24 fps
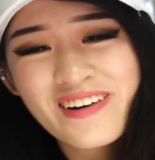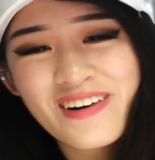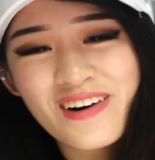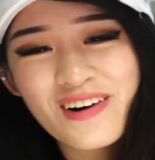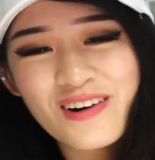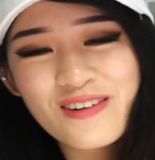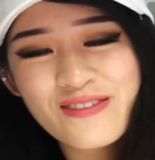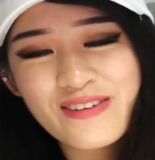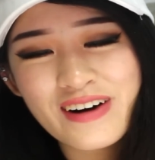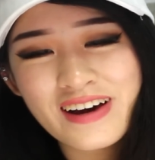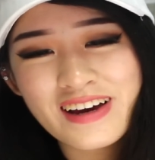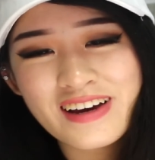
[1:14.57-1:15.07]

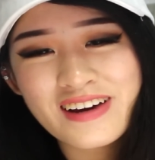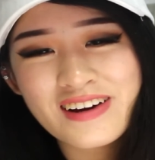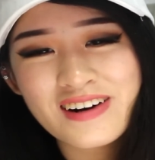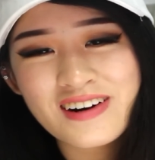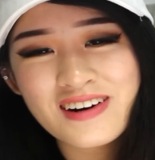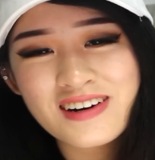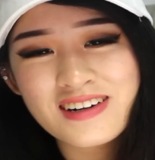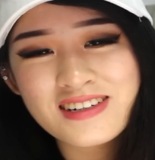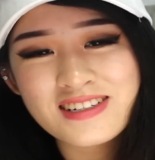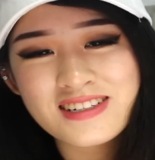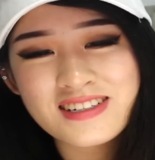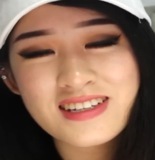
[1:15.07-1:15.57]
Oh my
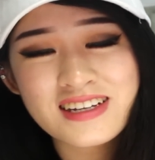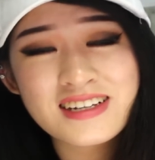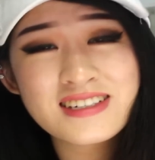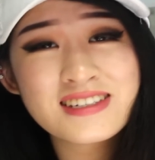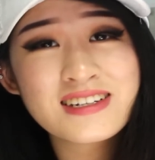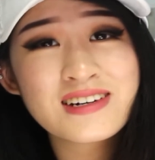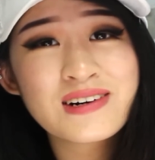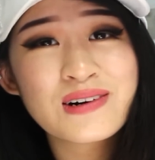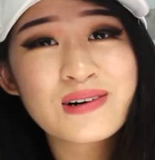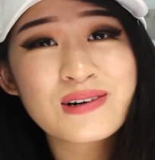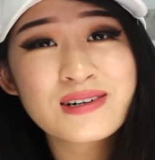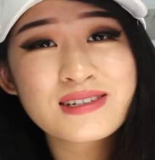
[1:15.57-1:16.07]
gosh,
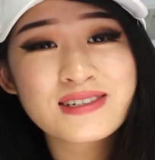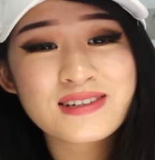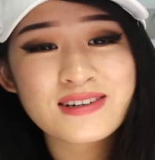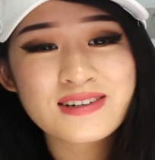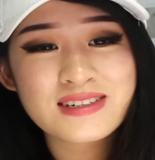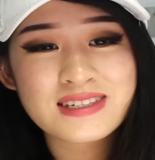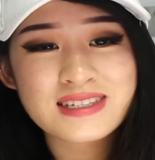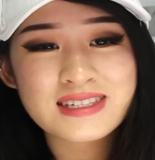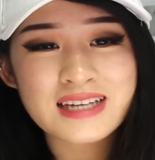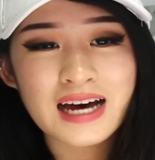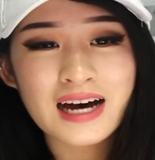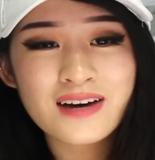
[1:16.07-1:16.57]
these are all
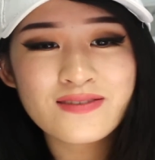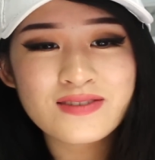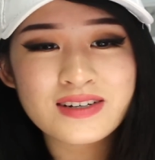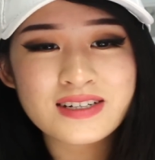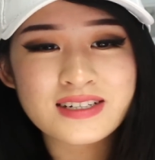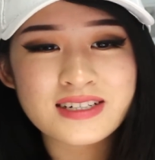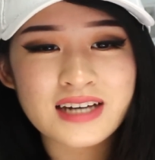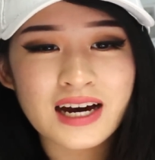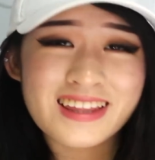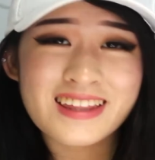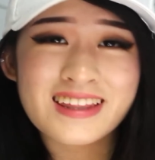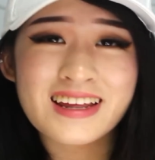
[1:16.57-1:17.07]
so
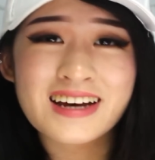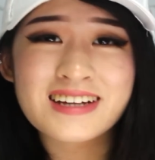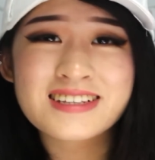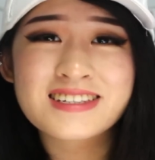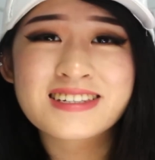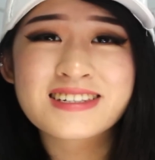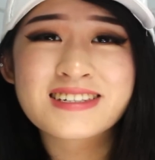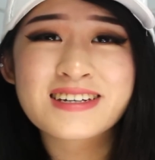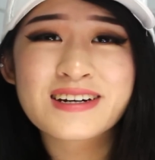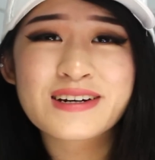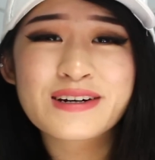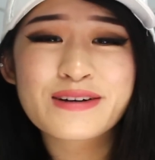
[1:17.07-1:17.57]
savage.
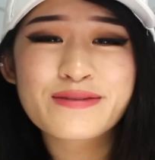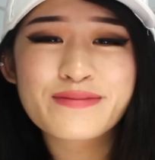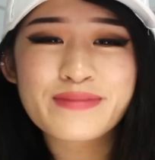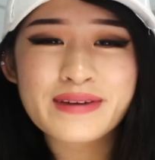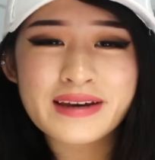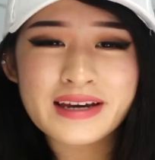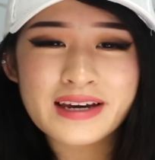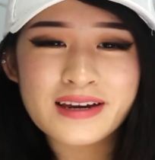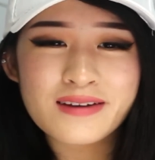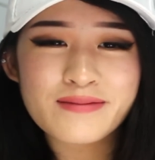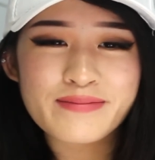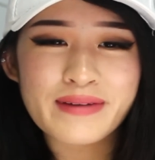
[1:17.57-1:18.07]
That's so
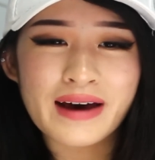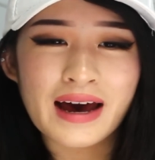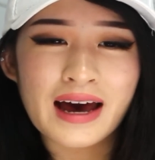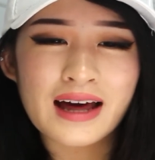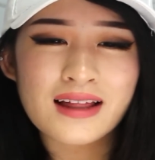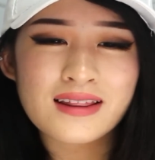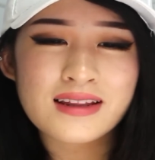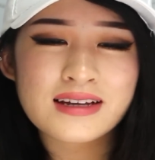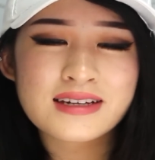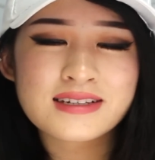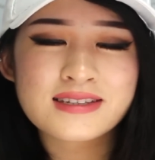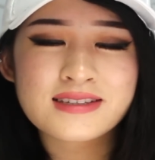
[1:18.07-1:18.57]
mean, but
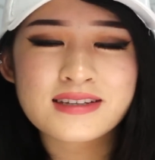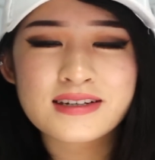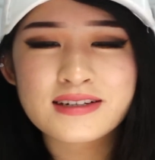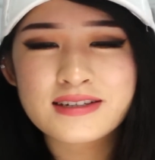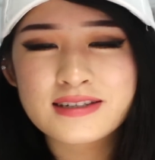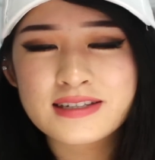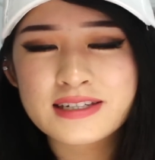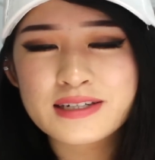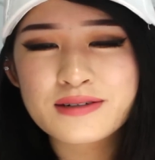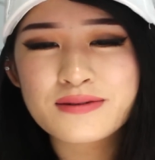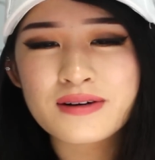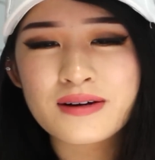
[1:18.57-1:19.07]
at least
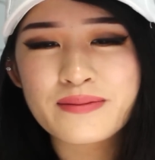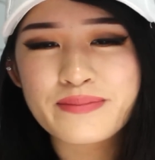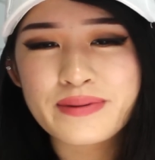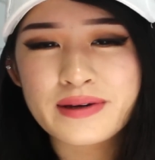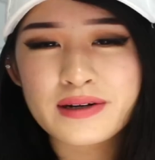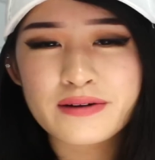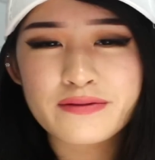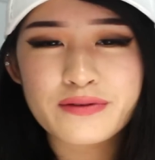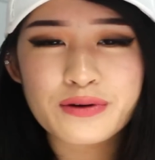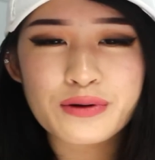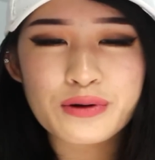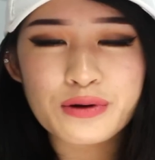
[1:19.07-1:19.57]
there's still a
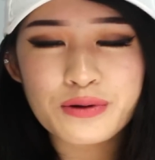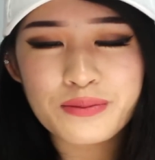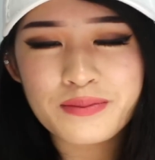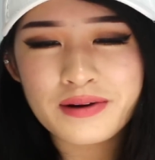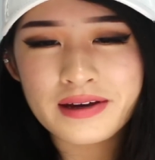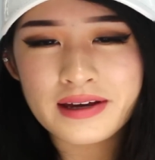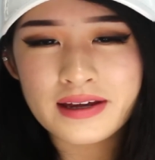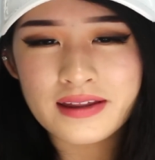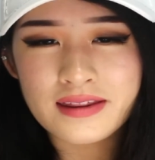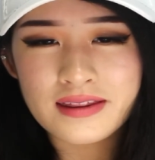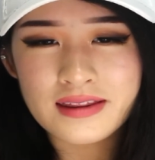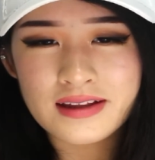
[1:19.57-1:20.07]
bit of
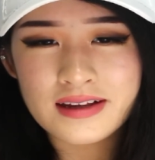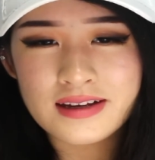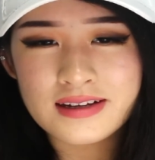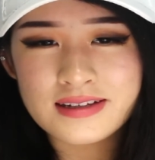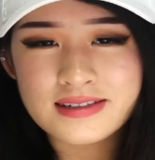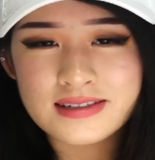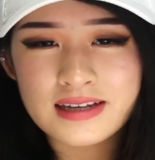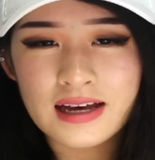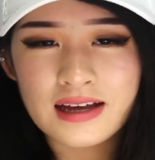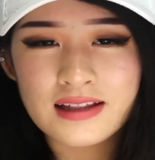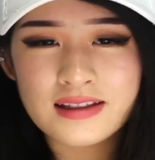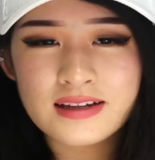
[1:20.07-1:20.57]
humor in
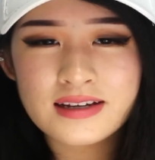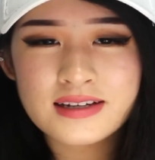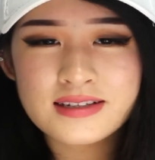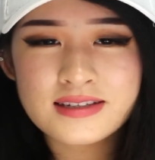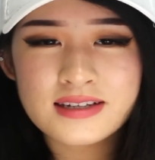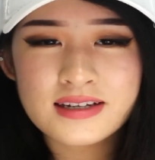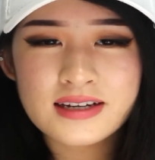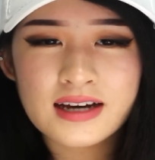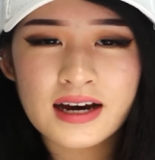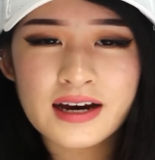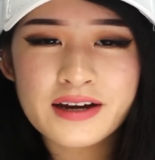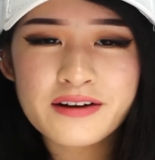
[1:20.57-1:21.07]
this. At
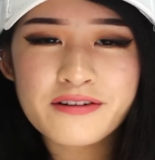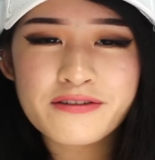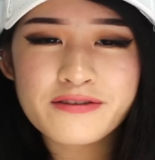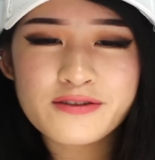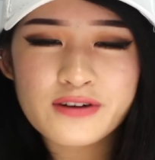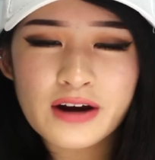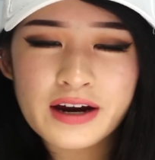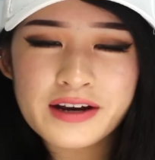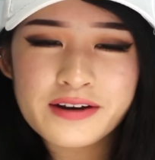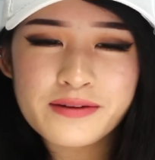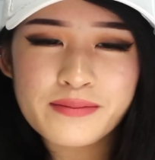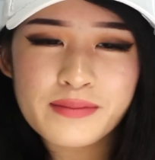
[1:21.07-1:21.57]
least he kind of
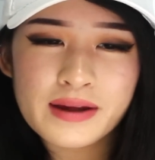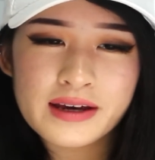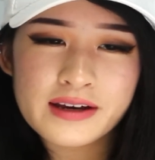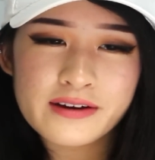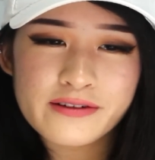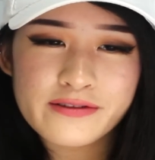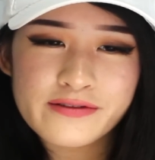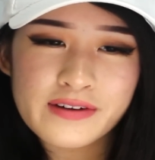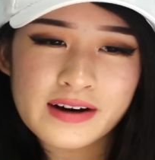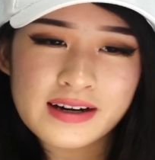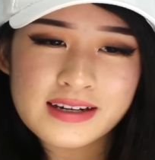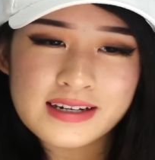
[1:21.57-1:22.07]
tried to make
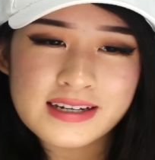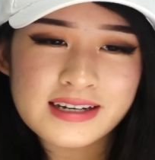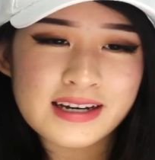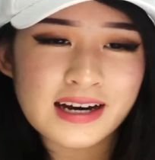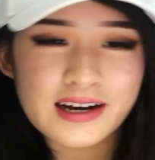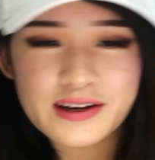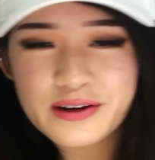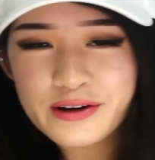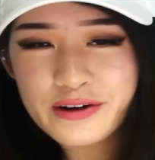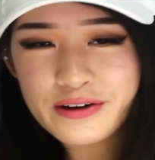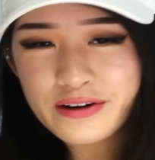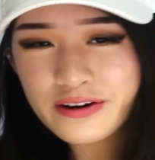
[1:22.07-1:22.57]
it funny,
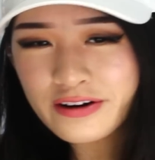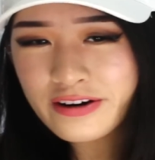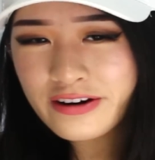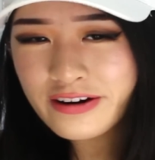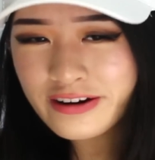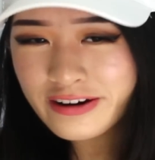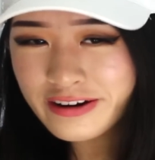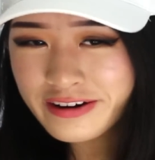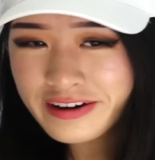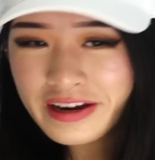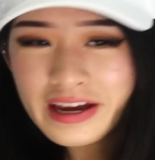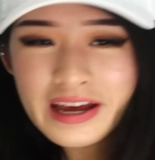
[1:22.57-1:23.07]
I don't
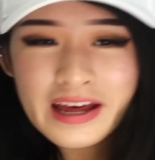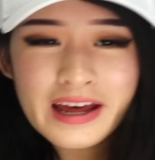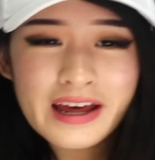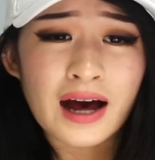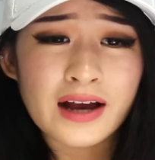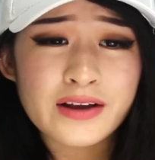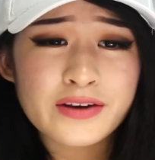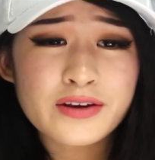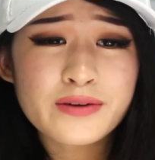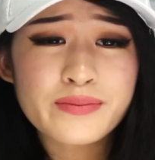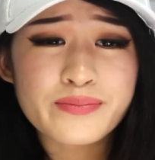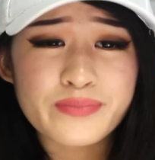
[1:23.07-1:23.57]
know.
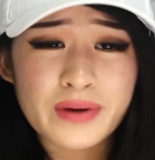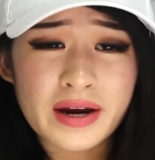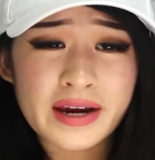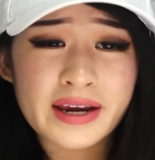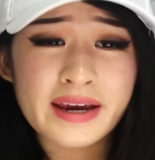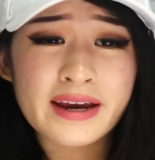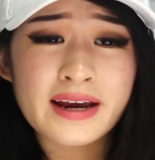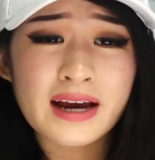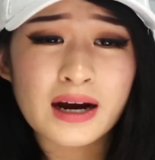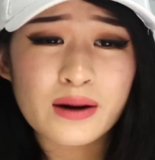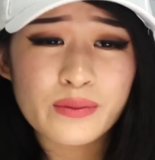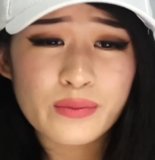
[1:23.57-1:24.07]
Are you
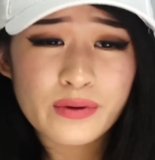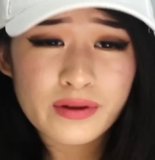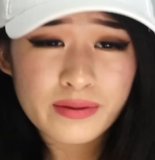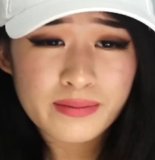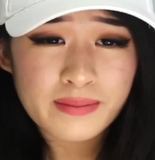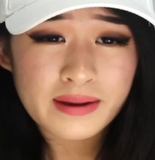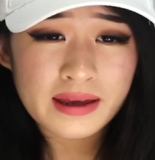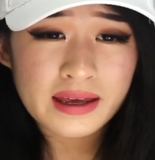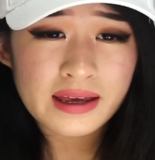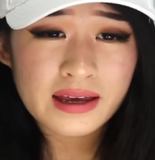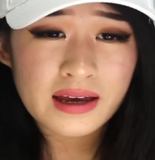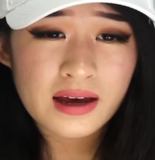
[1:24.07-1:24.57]
breaking up with
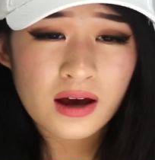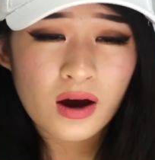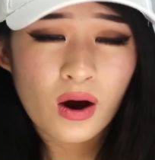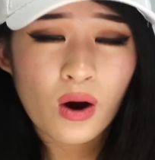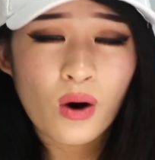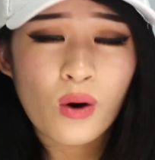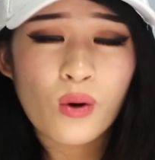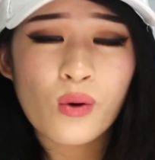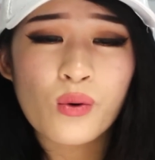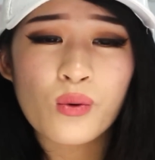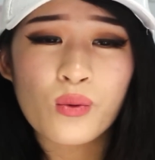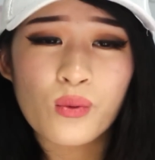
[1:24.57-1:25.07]
me?
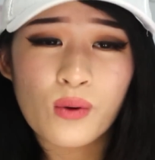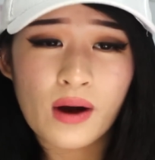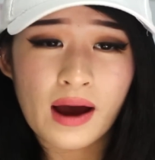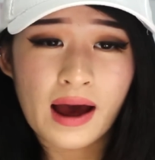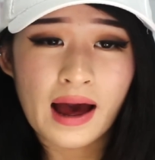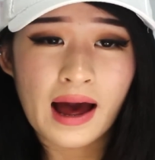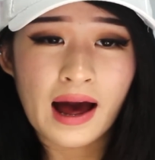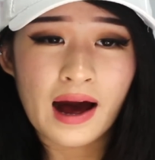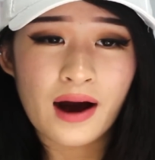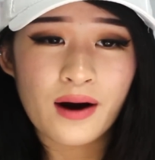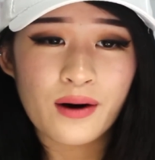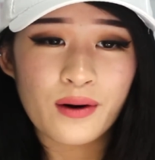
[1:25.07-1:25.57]

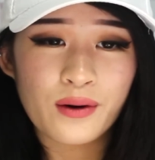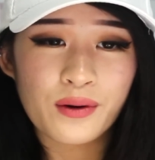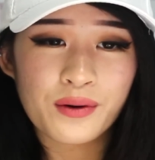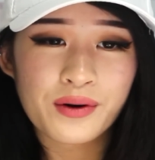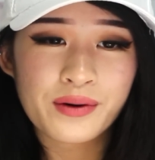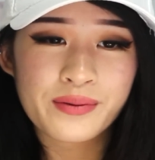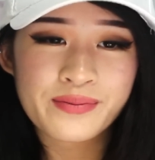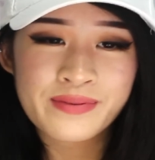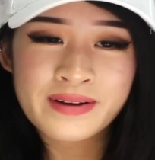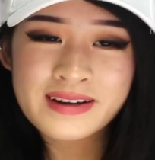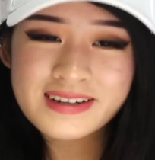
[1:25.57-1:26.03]
Wow.